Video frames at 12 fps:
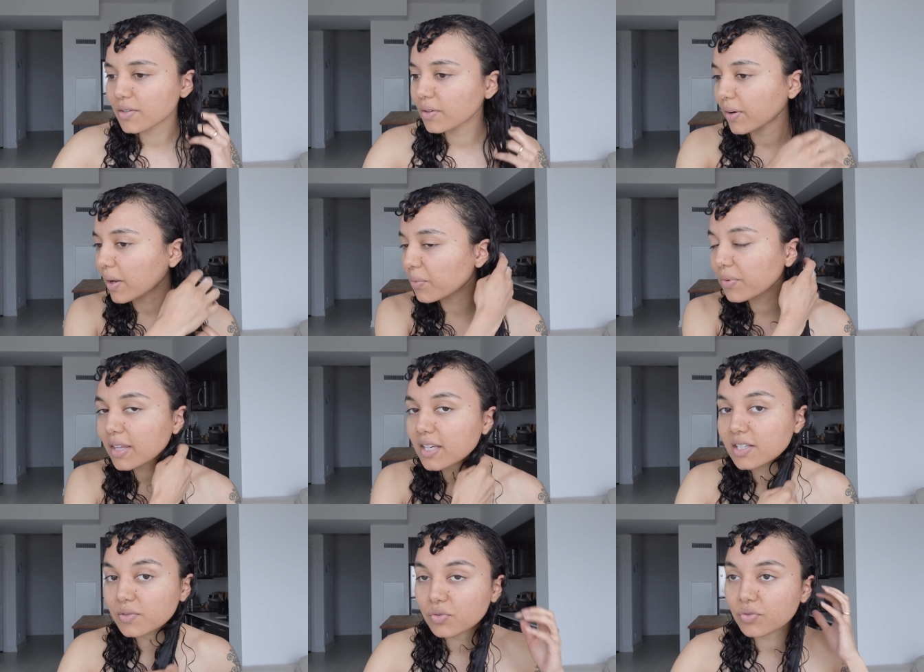So I really
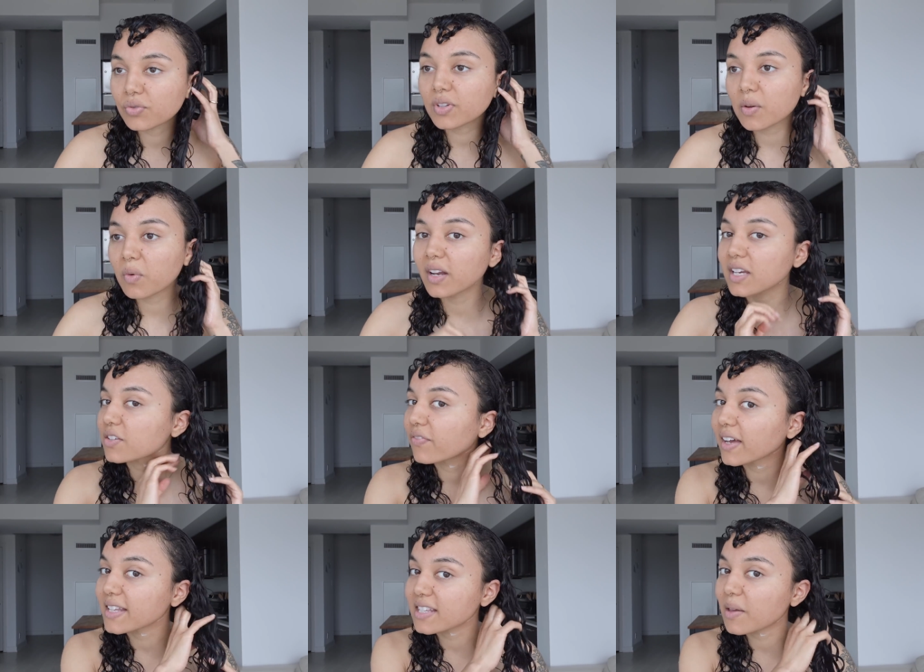just truly wanted to
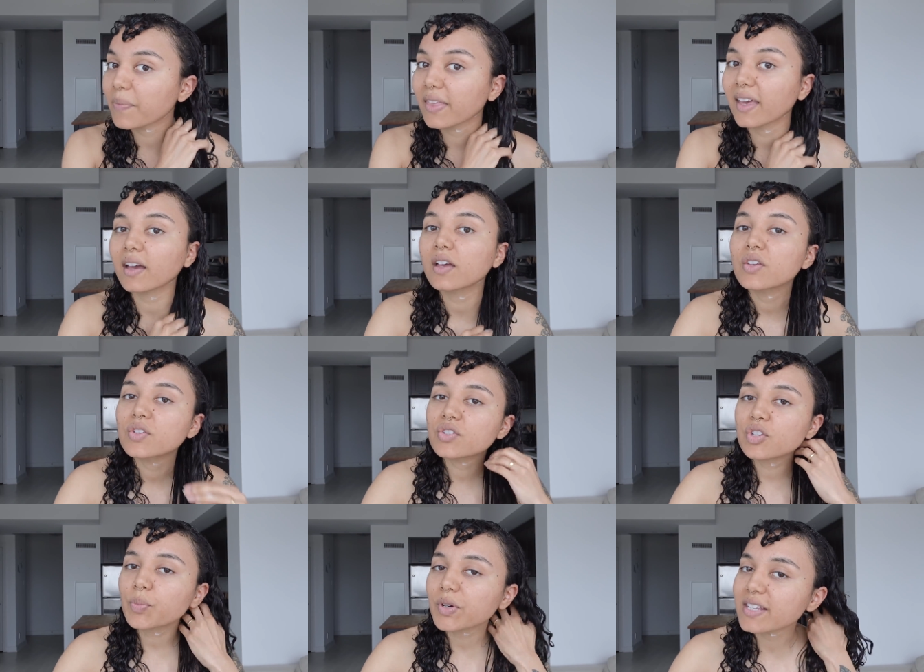find something
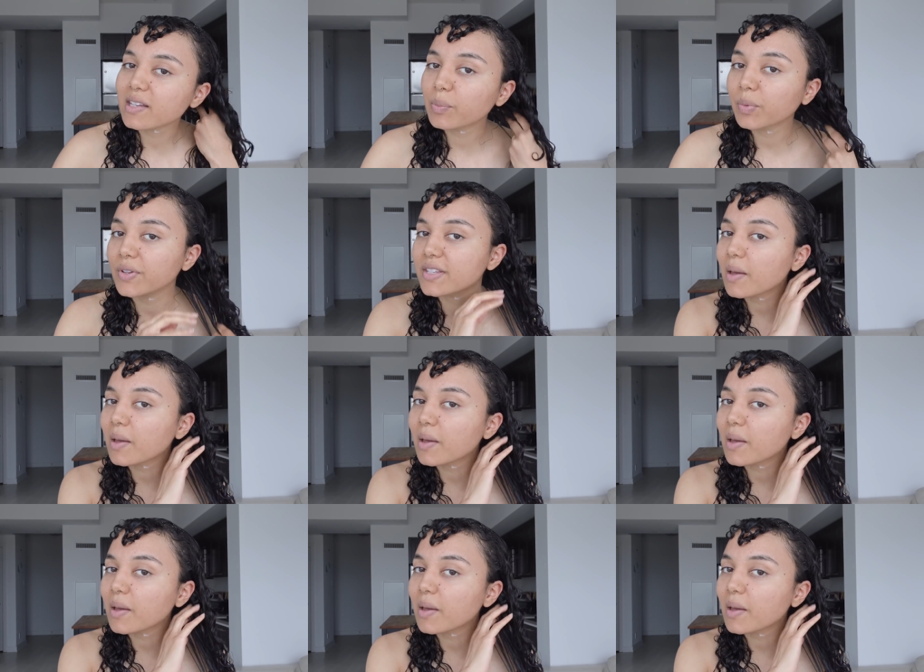super simple,